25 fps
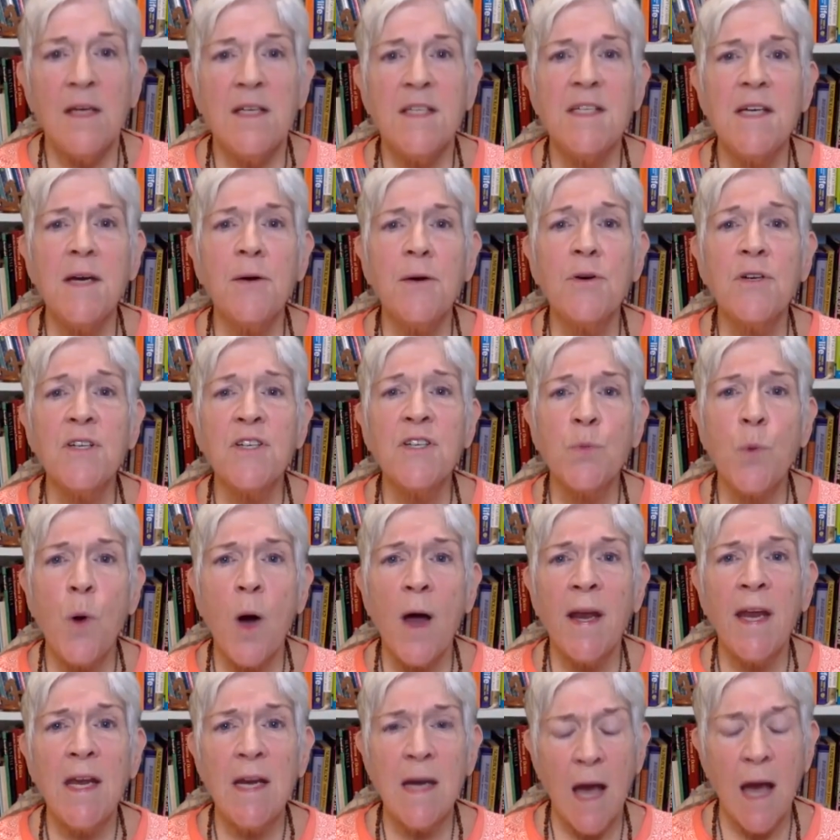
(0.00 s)

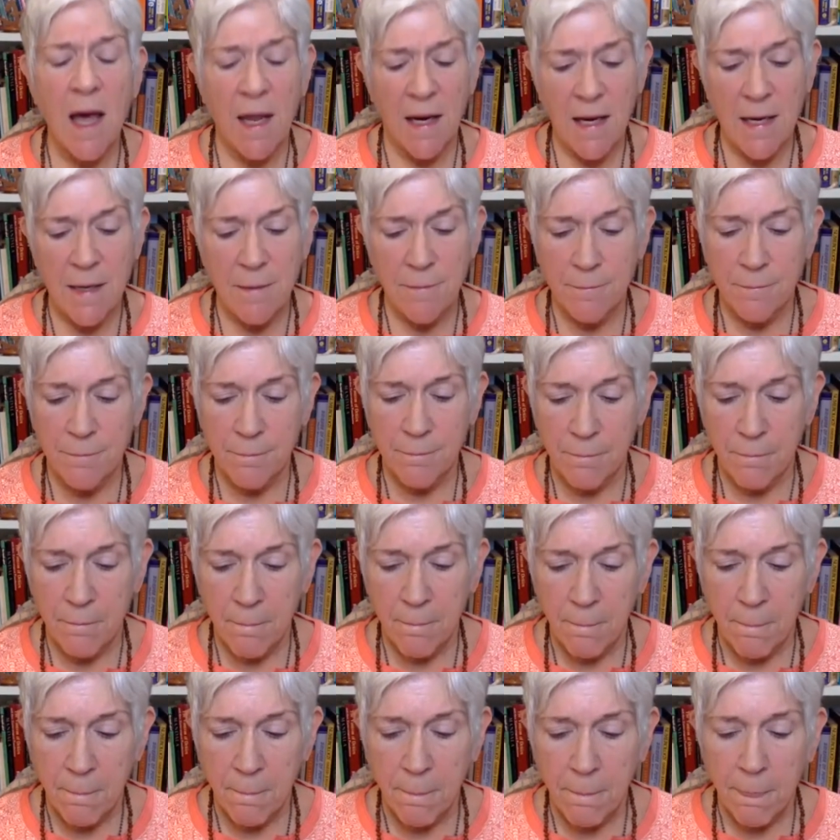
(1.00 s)
Saraswati Nadi.
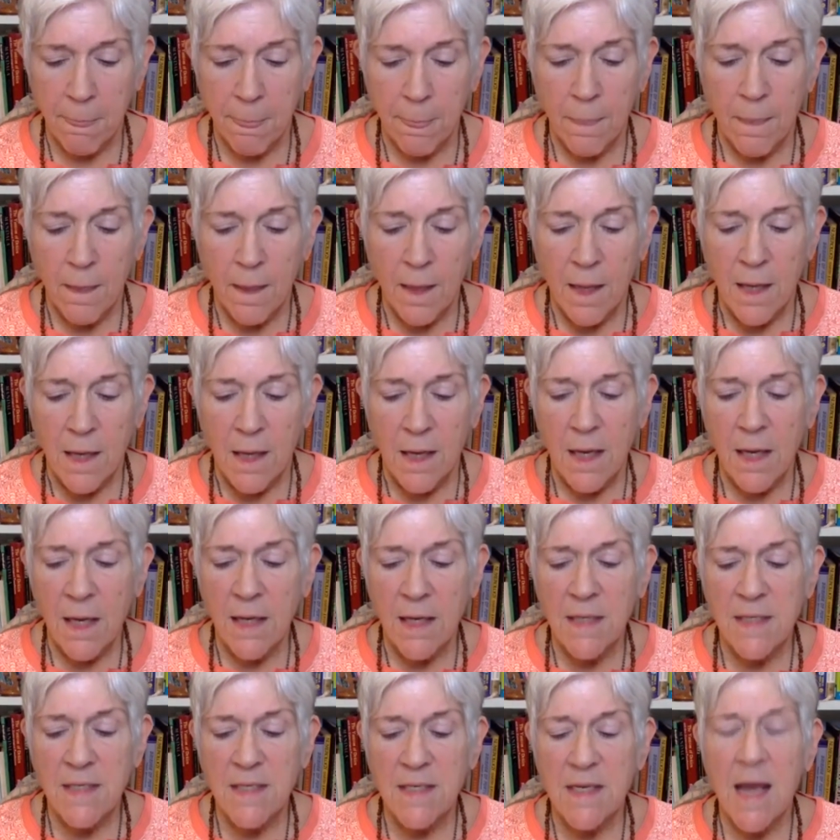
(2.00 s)

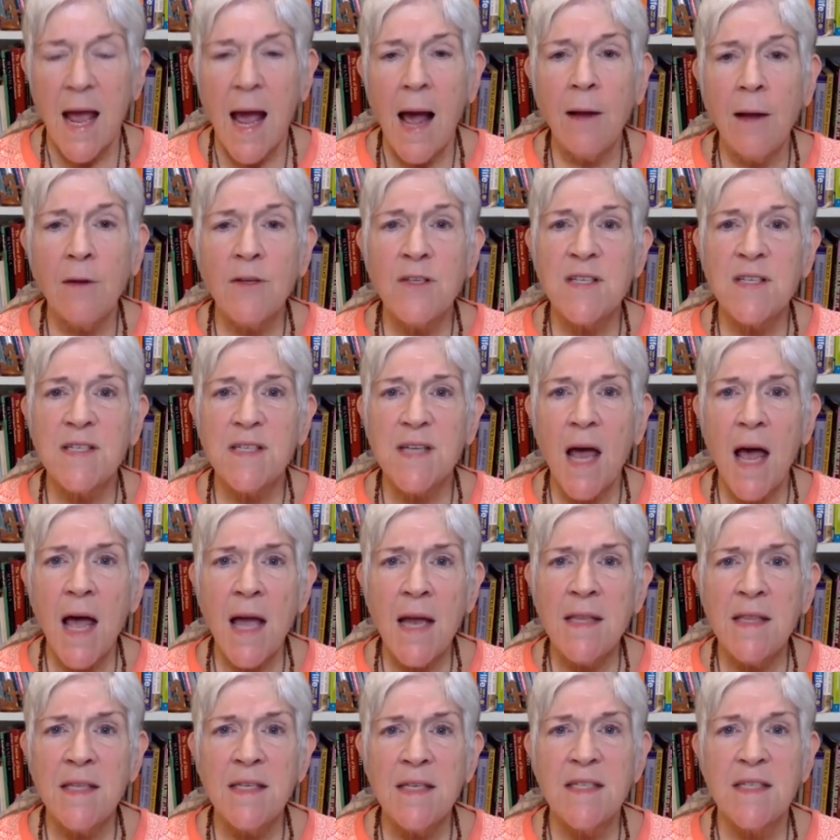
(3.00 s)
It is
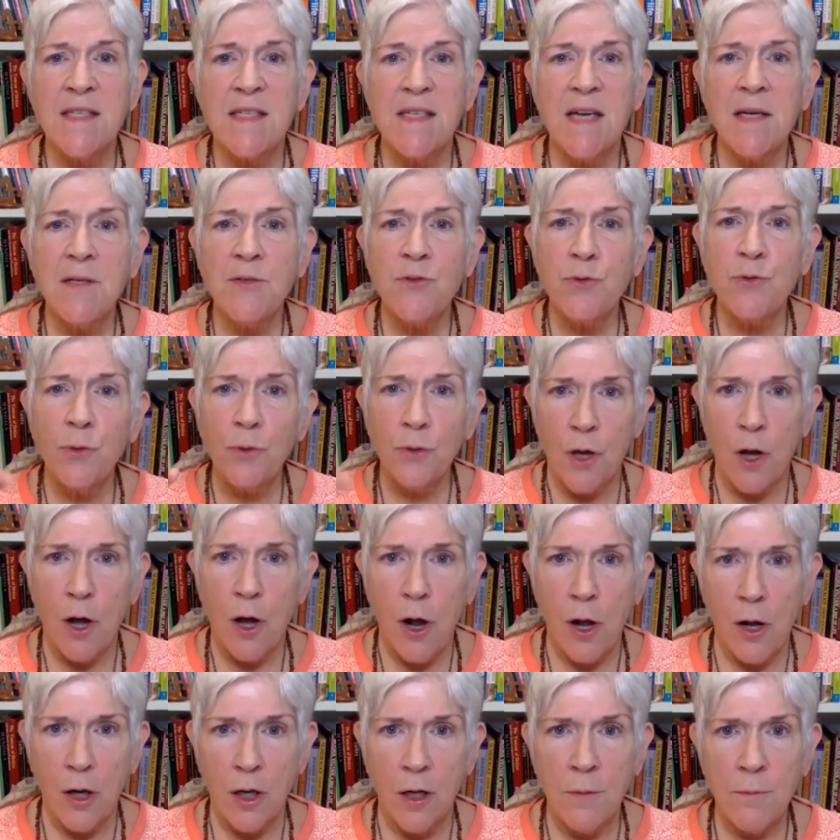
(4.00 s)
outside the central
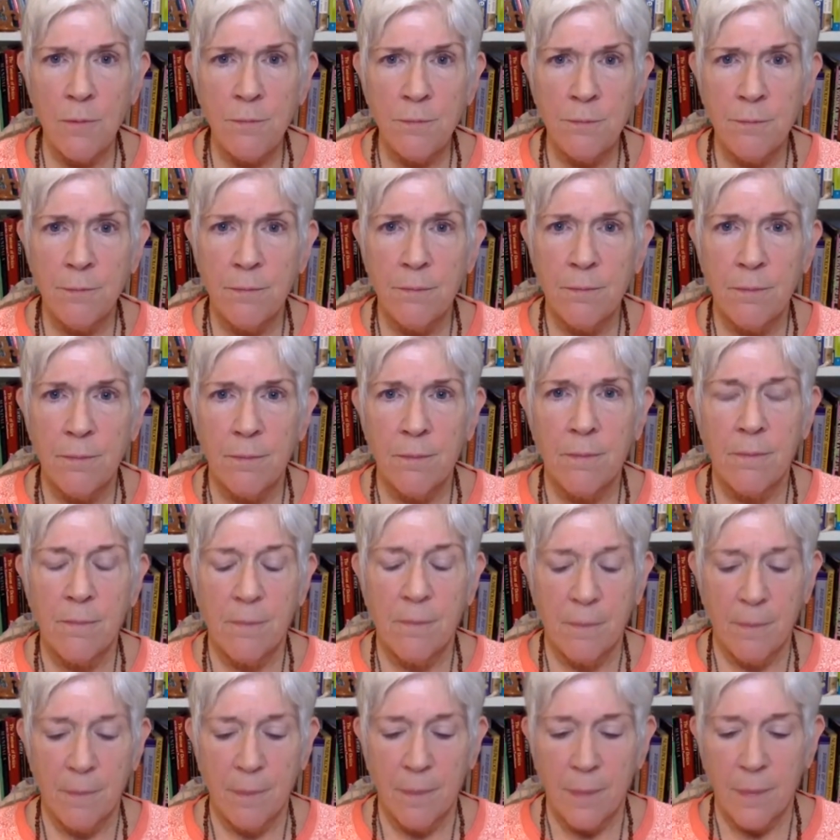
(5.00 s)
column,
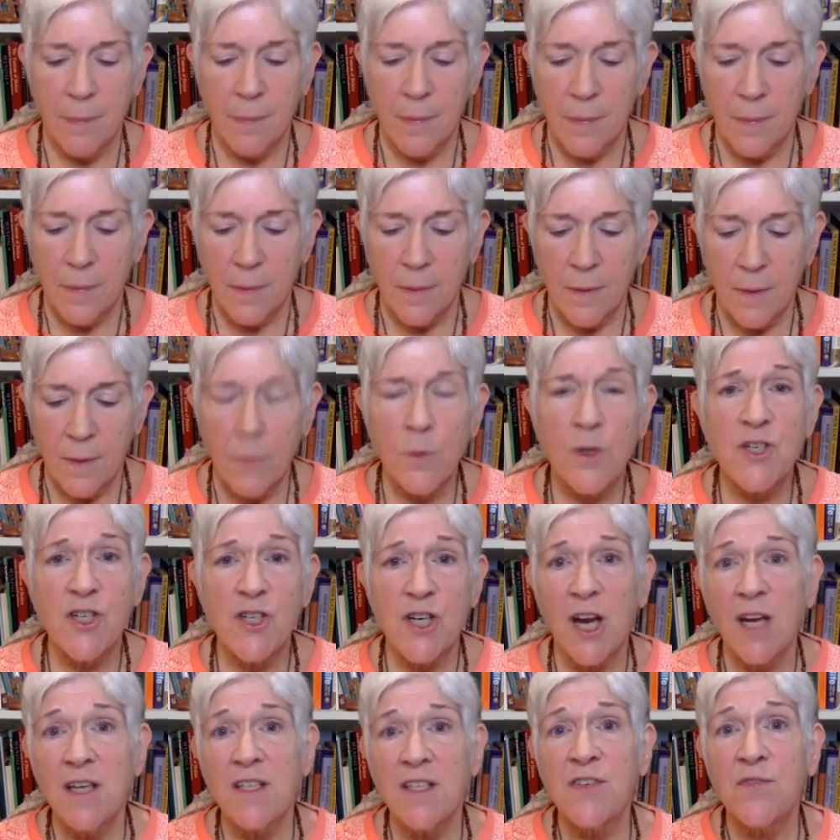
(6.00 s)

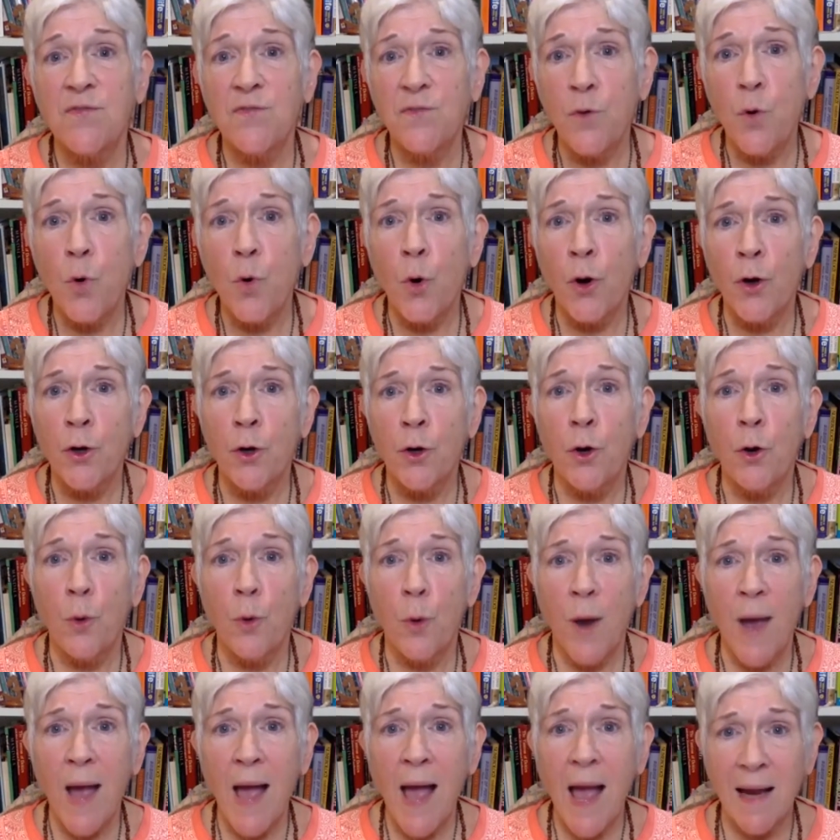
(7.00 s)
which has four
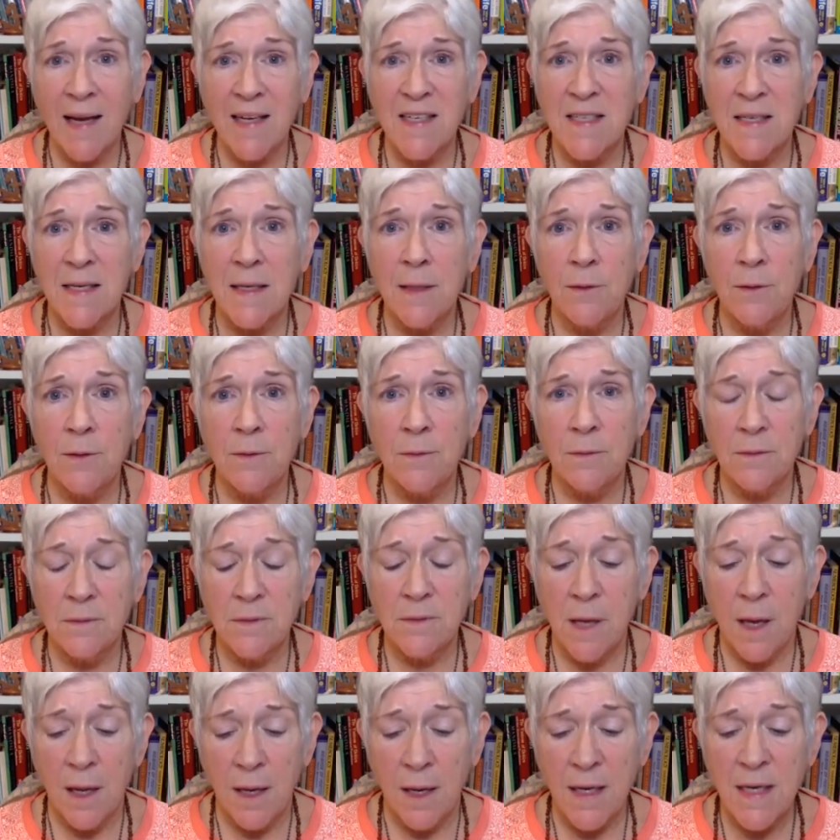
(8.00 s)
coaxial
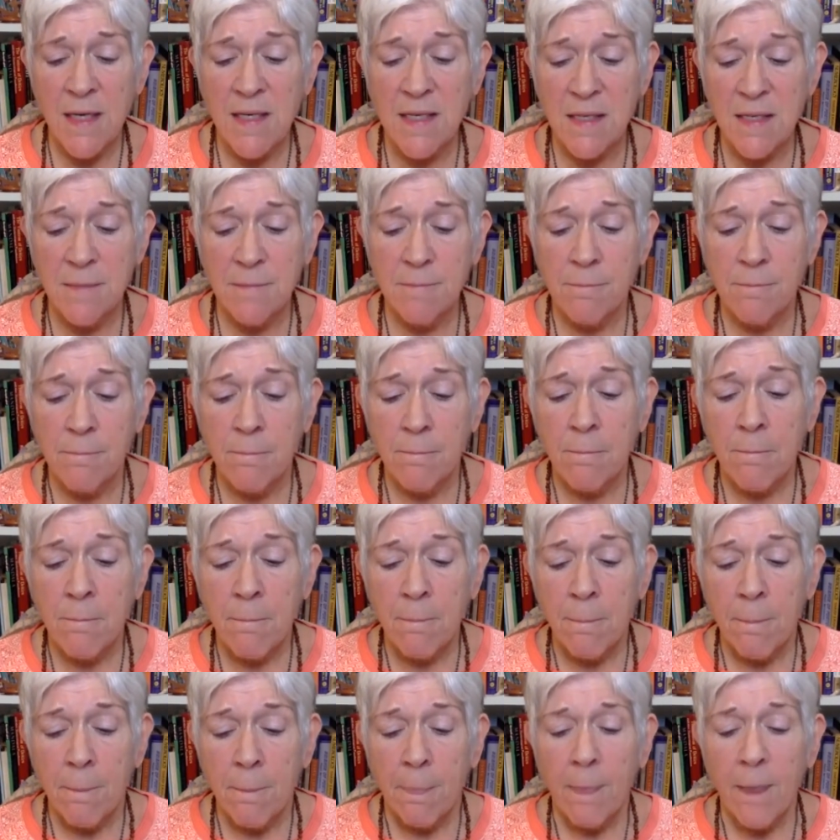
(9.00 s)
nadis,
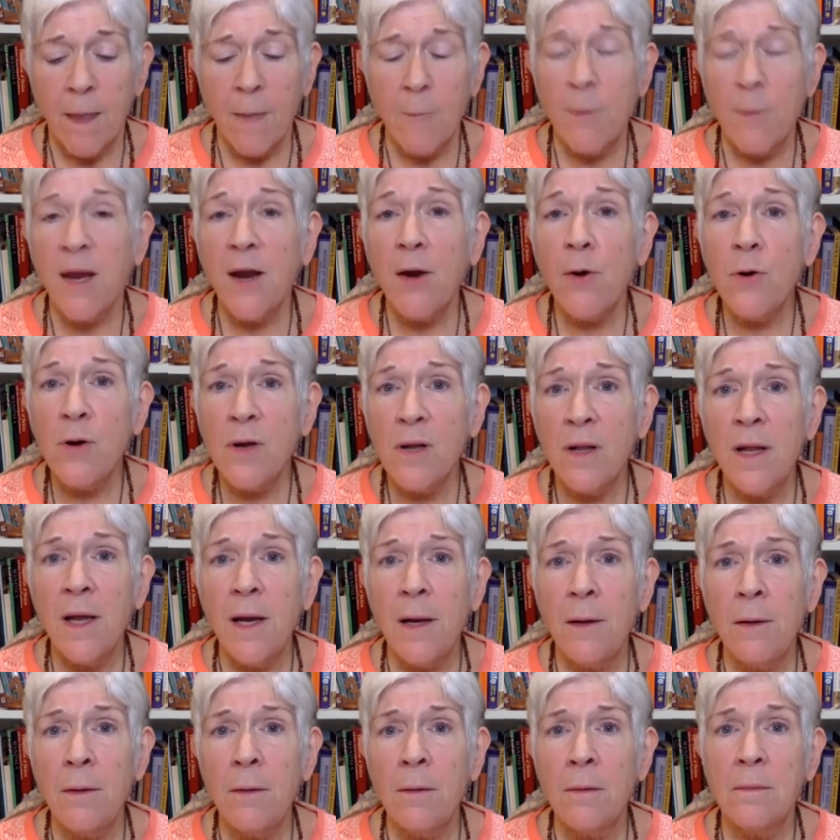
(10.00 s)

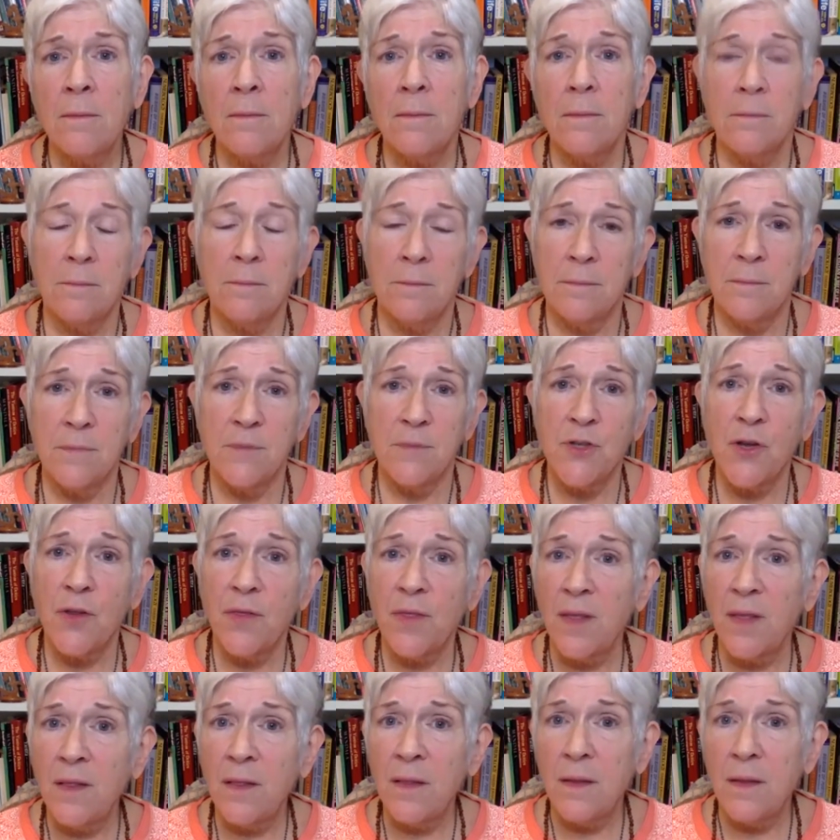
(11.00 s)
parallel to